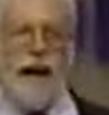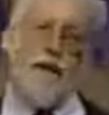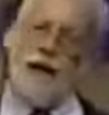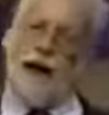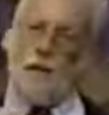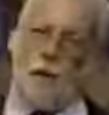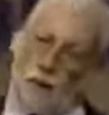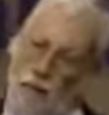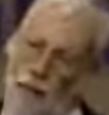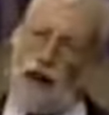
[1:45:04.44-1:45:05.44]
and you've got a
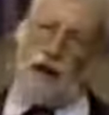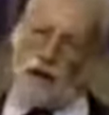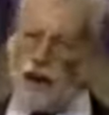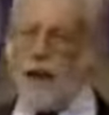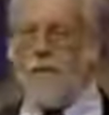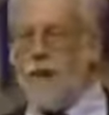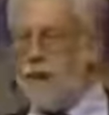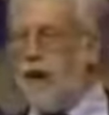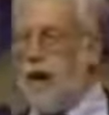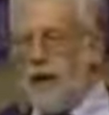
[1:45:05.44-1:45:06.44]
rope around your neck, which
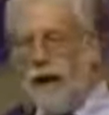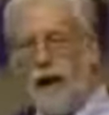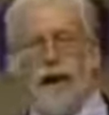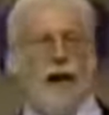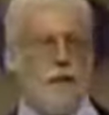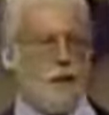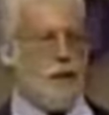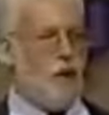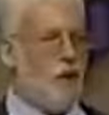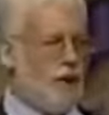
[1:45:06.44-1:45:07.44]
is called a take cable
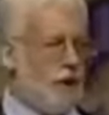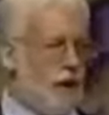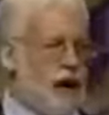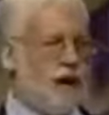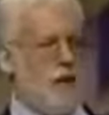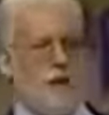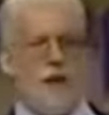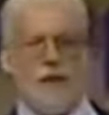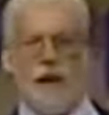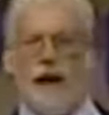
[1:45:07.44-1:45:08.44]
tow, and you're led to the
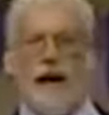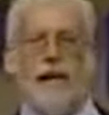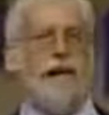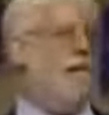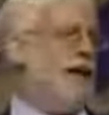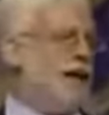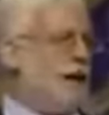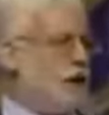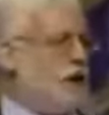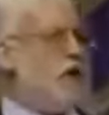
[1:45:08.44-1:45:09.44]
door of the lodge after
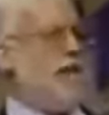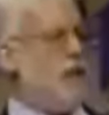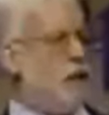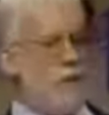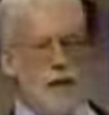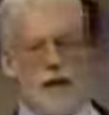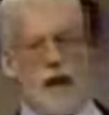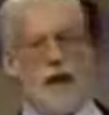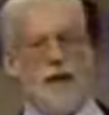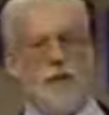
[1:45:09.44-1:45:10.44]
making sure you have no
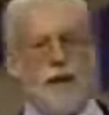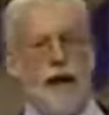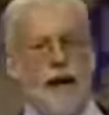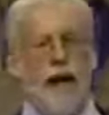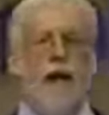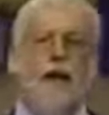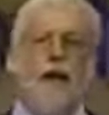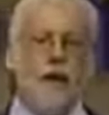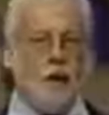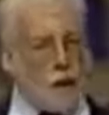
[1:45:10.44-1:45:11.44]
metal on your body.
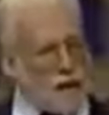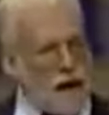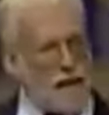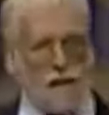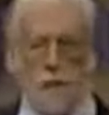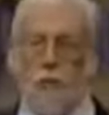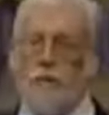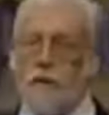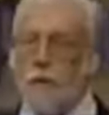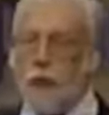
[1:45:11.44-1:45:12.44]
You even have to
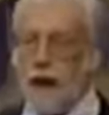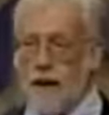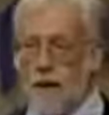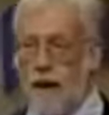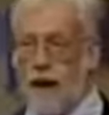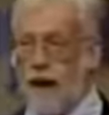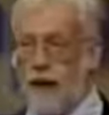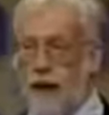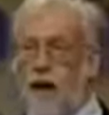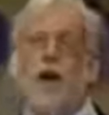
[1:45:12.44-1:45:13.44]
remove your wedding ring.
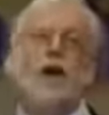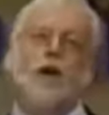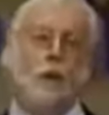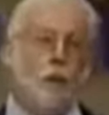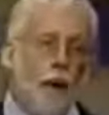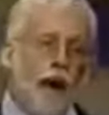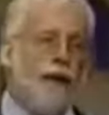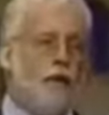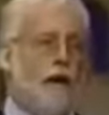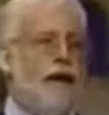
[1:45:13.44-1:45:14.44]
Your
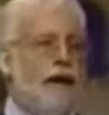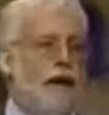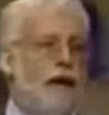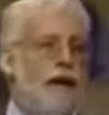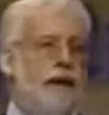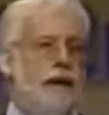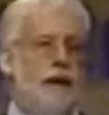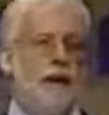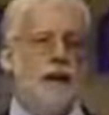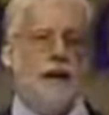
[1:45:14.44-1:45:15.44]
wedding ring.
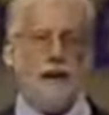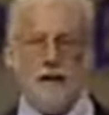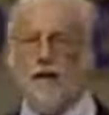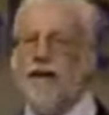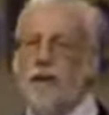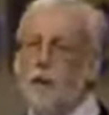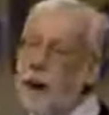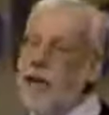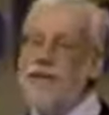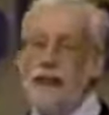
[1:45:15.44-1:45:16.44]
Now, do you think your
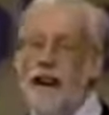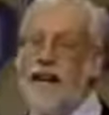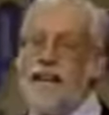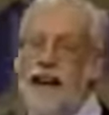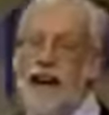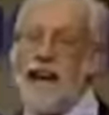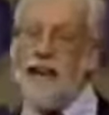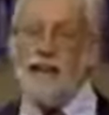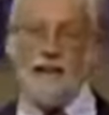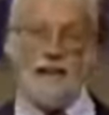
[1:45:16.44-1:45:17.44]
wife would like
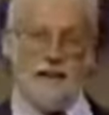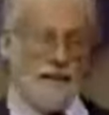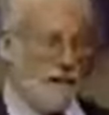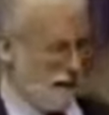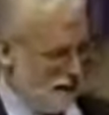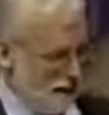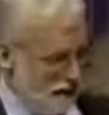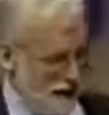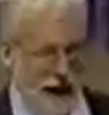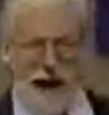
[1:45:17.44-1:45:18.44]
that?
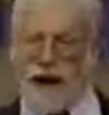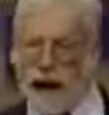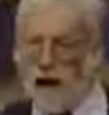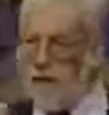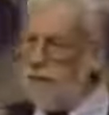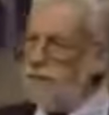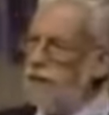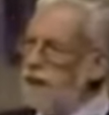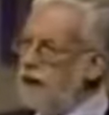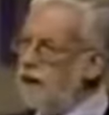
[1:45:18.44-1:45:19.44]
Anyhow,
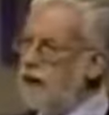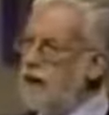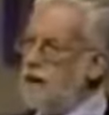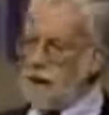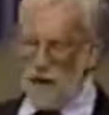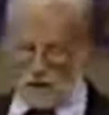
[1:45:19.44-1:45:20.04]
here's how